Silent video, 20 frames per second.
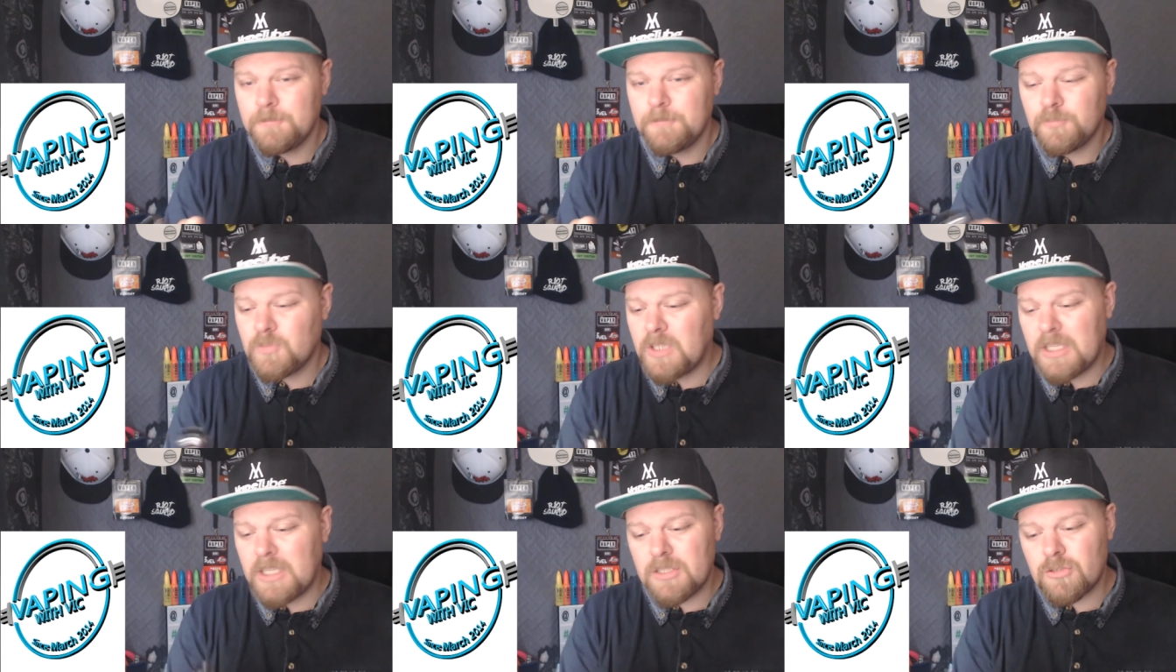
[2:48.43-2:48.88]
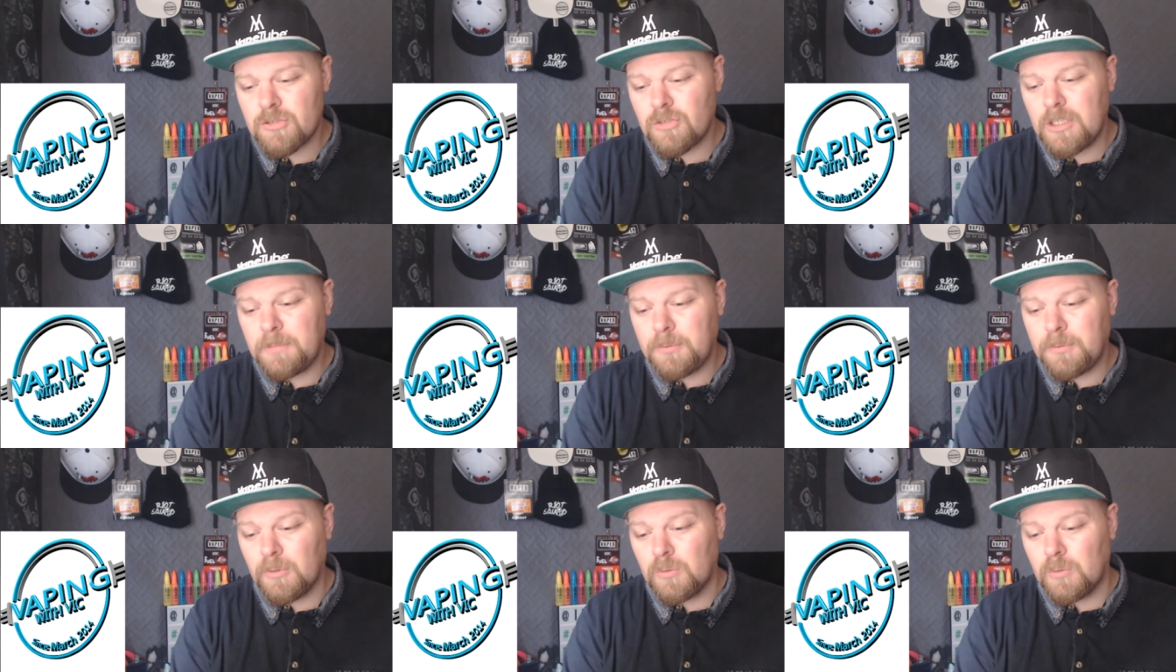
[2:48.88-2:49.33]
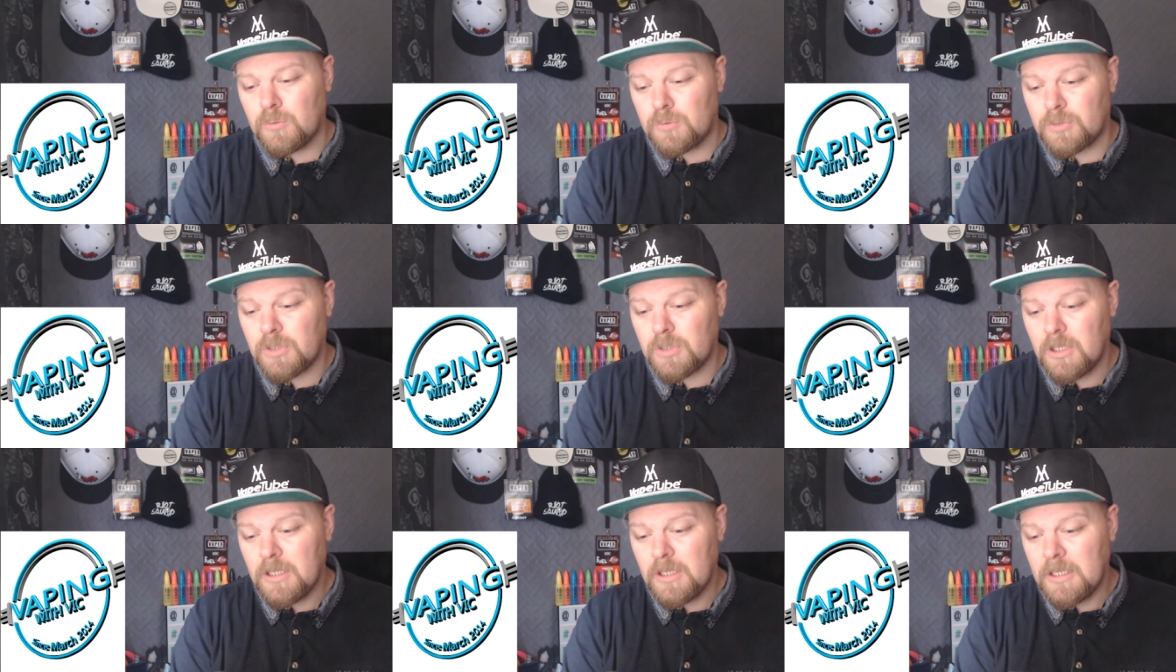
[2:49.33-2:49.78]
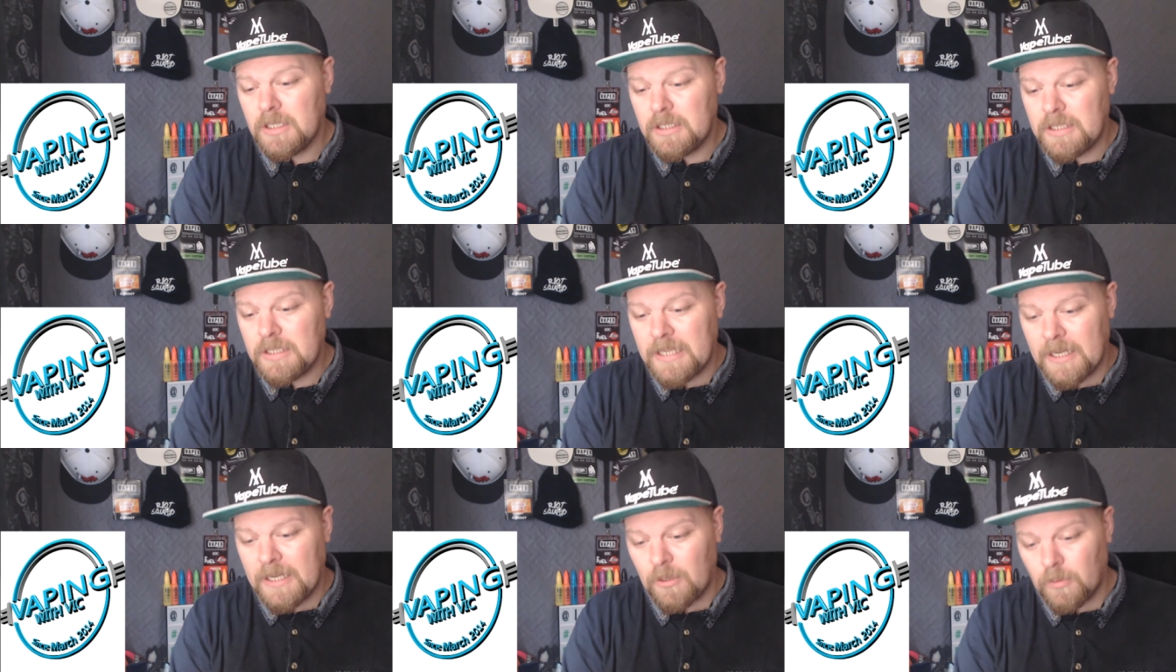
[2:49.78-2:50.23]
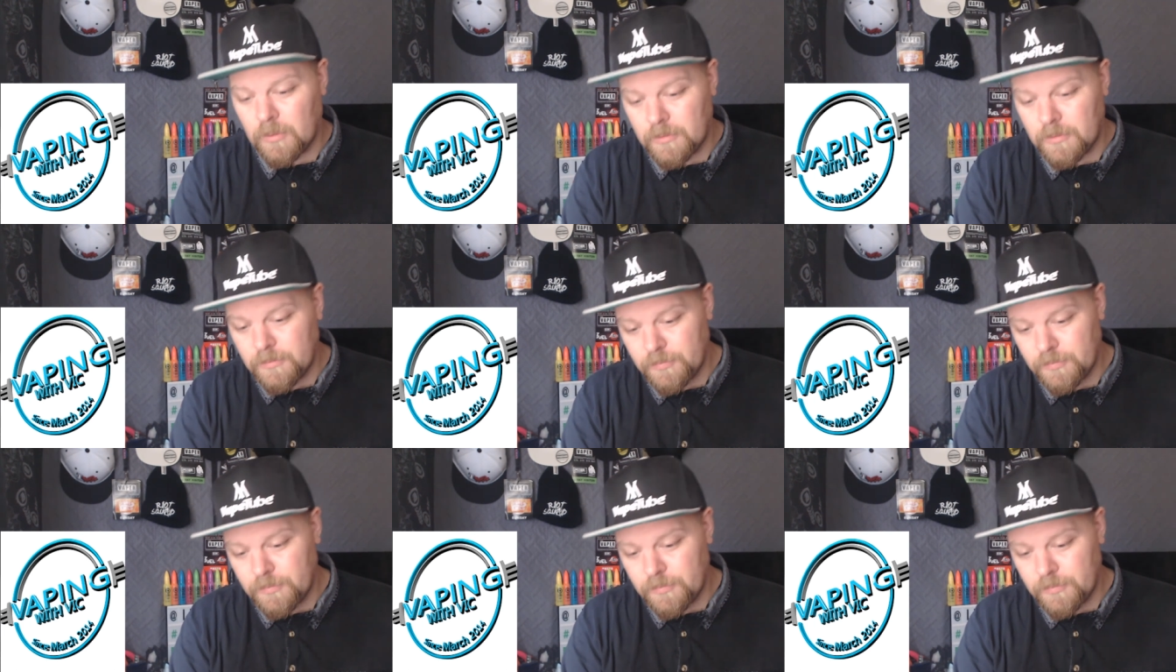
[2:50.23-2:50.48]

There's 3 pulls. Now,